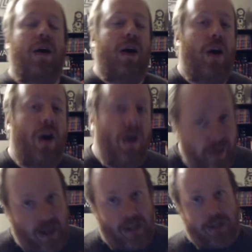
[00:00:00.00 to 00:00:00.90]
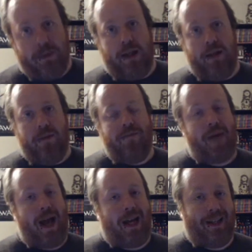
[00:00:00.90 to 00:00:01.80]
of the X-Men
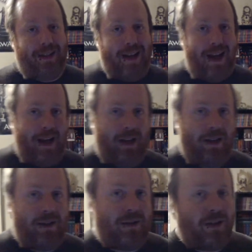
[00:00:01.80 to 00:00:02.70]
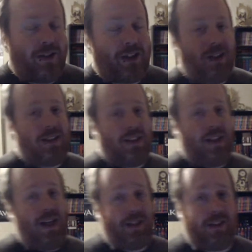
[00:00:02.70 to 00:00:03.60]
back in the day. So this is a
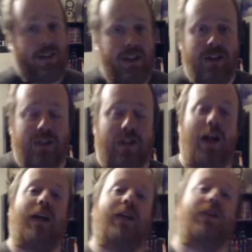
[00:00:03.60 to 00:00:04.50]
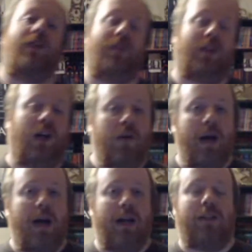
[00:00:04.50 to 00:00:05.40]
nice little Easter egg and sort of a
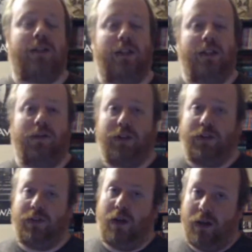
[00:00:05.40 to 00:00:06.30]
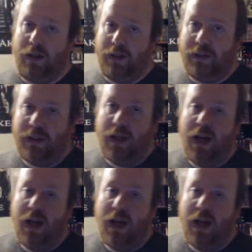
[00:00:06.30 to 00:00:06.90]
callback to the original artist.